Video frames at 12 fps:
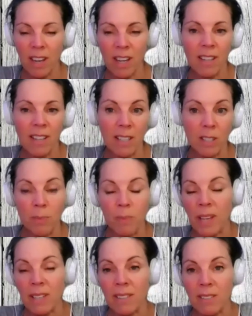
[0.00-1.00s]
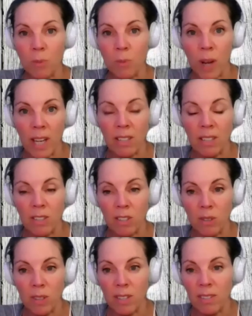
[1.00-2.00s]
and that's the best way to
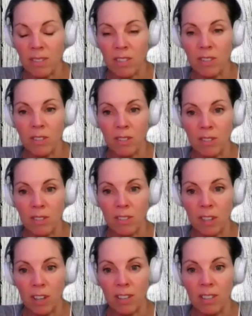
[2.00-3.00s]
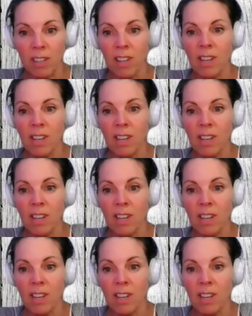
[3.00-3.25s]
do is to start.